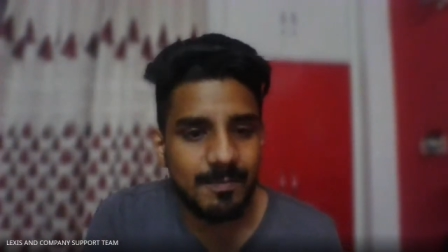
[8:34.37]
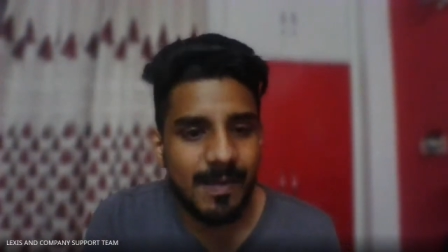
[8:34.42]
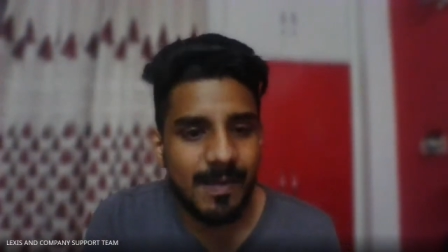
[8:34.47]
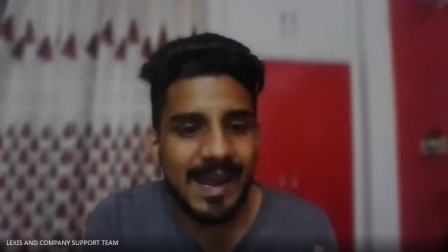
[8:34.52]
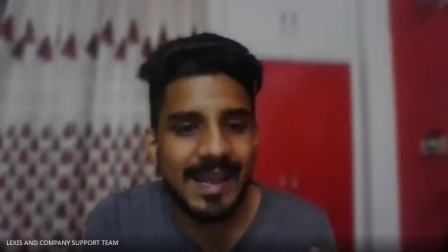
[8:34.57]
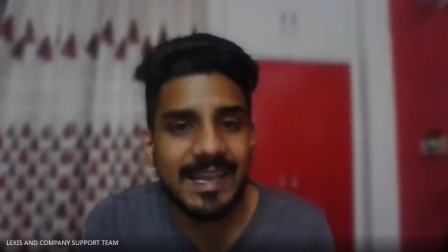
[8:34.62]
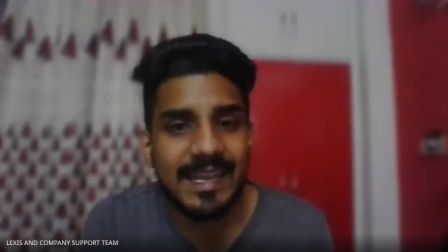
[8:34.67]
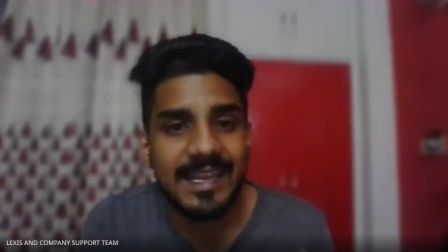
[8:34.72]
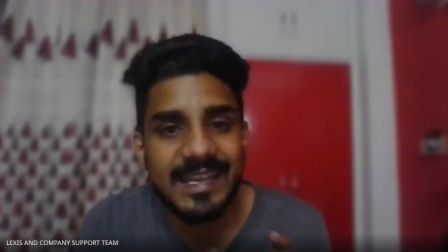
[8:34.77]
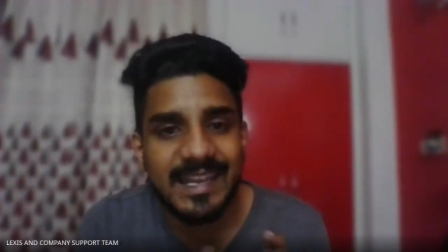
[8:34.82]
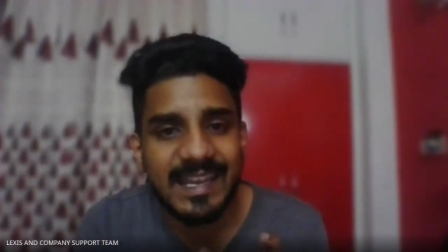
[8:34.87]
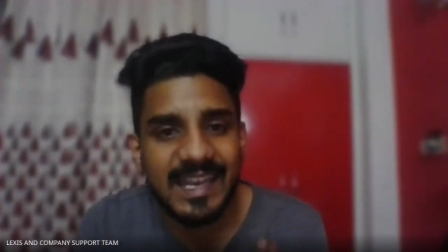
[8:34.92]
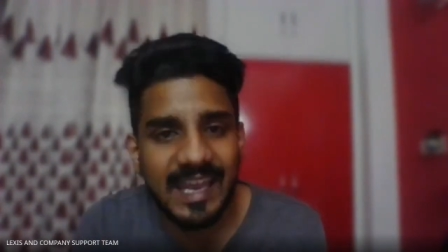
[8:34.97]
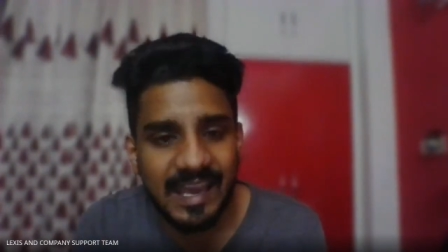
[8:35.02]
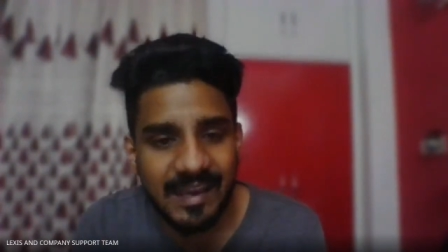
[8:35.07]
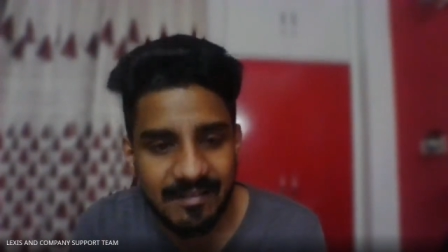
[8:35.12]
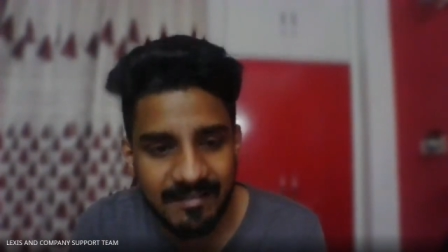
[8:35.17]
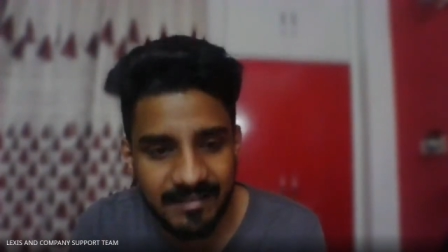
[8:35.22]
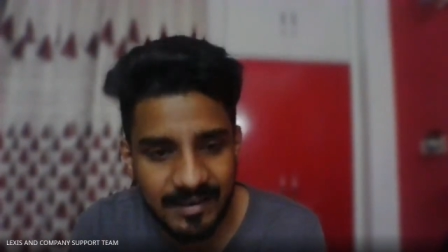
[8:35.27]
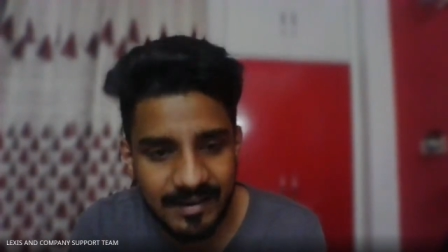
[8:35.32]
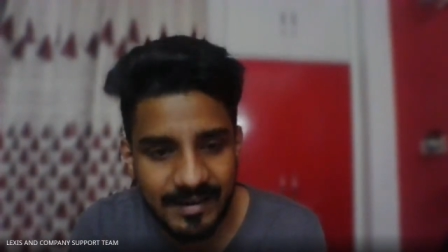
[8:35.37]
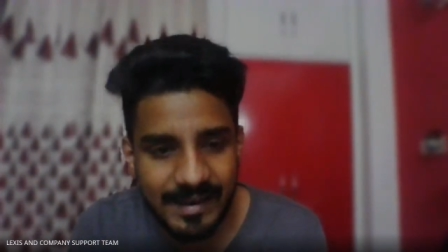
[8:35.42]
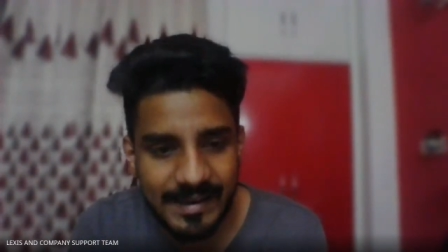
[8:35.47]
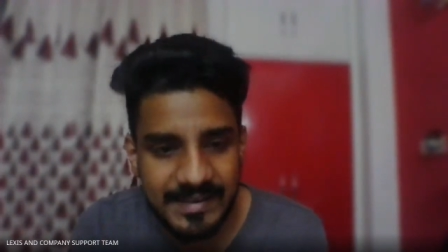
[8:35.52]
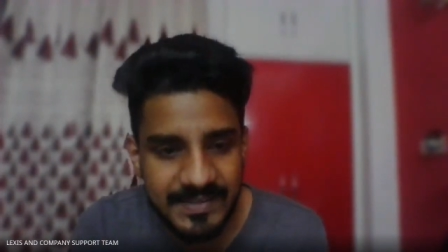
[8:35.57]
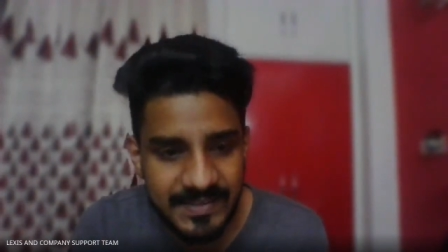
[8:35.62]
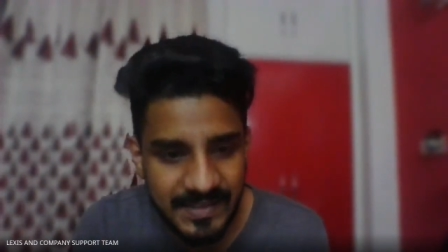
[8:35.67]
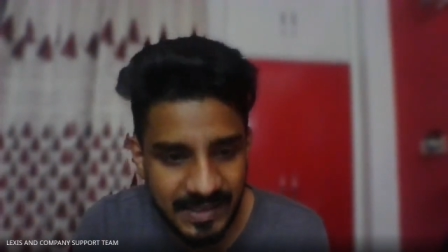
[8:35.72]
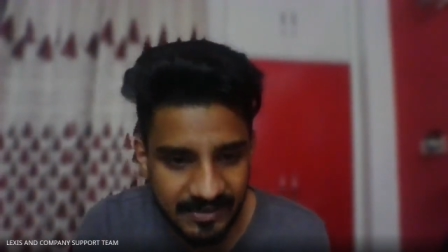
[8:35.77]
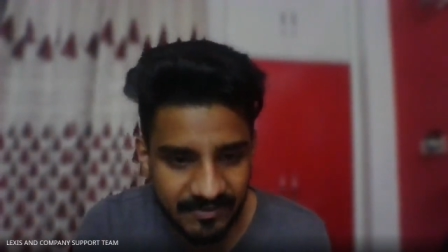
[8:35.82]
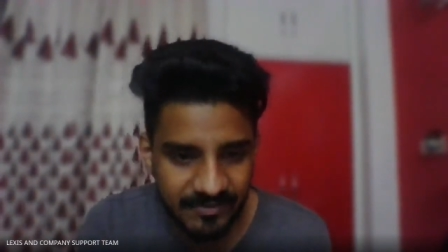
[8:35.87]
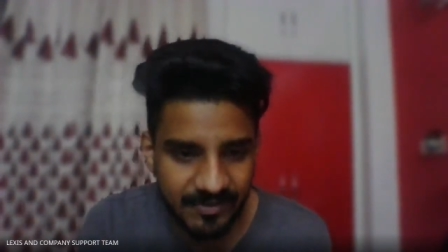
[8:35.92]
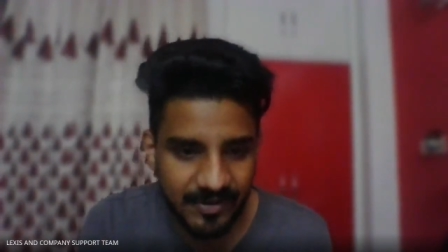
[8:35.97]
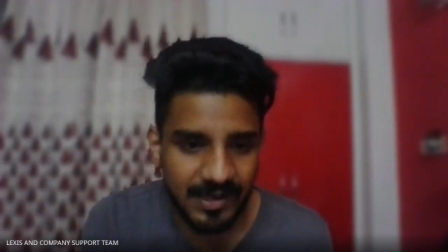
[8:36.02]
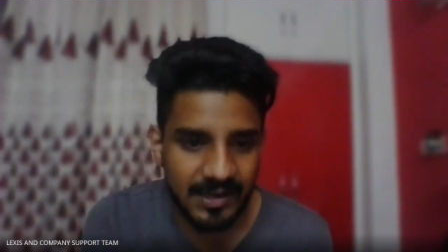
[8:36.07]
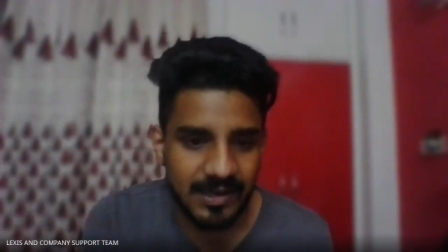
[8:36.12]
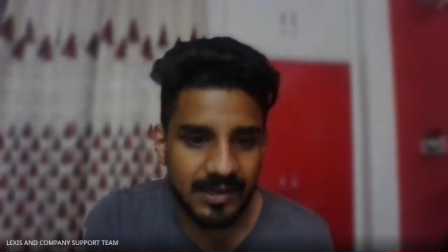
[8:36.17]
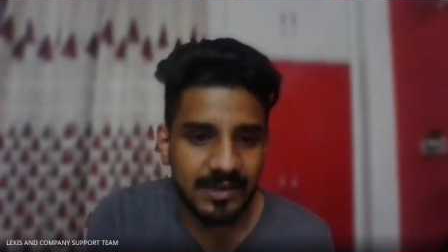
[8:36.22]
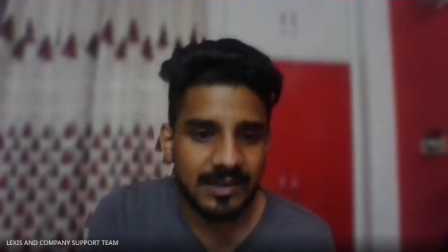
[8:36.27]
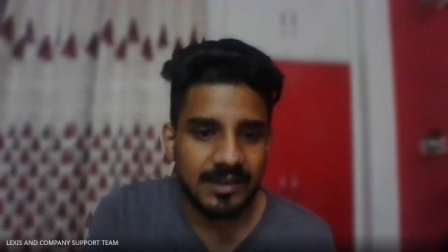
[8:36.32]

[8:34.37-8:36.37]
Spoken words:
by carrier, etc.